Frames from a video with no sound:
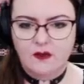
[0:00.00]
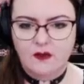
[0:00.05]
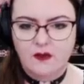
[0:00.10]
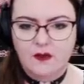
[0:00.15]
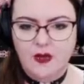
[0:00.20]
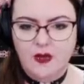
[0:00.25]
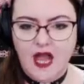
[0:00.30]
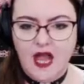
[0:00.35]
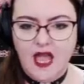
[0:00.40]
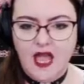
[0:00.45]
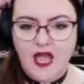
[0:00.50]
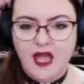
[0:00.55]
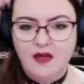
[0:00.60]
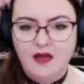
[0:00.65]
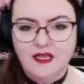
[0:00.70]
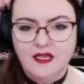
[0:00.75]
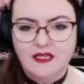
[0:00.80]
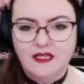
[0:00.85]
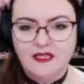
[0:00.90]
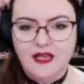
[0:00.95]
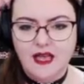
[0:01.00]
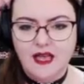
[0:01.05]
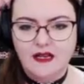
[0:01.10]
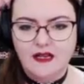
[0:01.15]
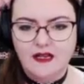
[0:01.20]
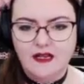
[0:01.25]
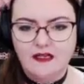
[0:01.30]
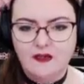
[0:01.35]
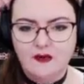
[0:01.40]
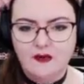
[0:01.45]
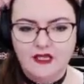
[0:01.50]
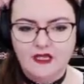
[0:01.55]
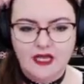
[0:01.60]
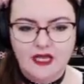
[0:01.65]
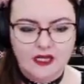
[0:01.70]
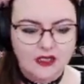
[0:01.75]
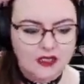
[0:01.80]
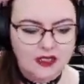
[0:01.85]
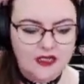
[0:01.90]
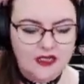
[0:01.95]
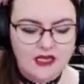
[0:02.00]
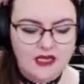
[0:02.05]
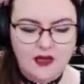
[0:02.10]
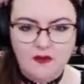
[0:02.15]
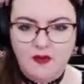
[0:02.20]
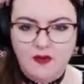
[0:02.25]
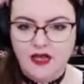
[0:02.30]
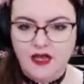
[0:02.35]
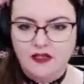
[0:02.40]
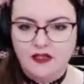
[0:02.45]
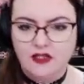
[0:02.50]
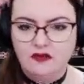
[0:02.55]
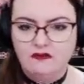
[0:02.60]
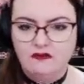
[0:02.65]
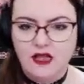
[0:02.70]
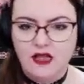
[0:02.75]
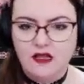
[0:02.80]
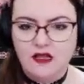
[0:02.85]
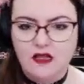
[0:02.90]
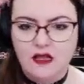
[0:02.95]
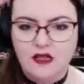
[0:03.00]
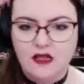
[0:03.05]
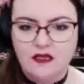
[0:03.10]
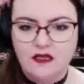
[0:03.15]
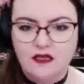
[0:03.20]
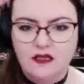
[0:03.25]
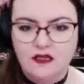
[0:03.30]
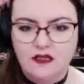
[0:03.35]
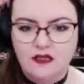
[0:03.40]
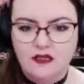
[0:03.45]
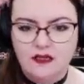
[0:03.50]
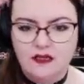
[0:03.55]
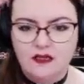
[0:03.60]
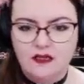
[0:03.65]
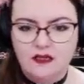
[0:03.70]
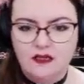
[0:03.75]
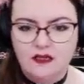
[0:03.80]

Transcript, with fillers: But I am excited to potentially get back to Raeclast.